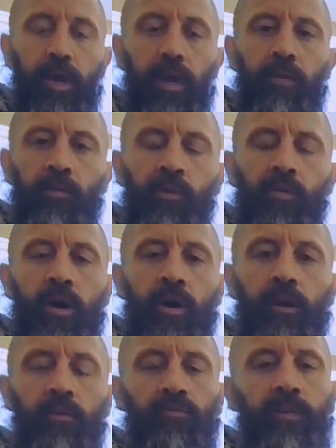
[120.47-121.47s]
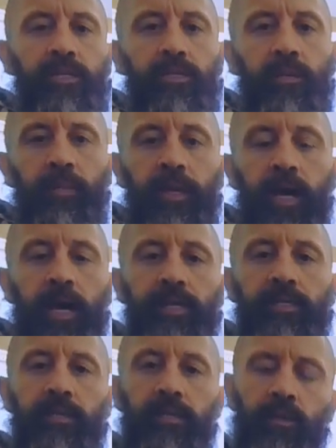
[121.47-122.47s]
And we want our wrist to be
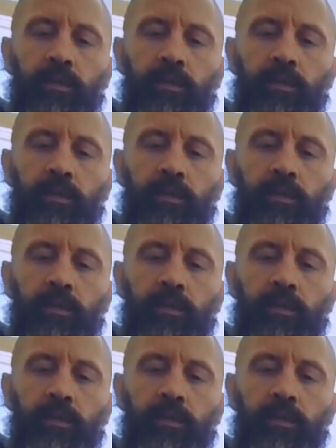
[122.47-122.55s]
nice and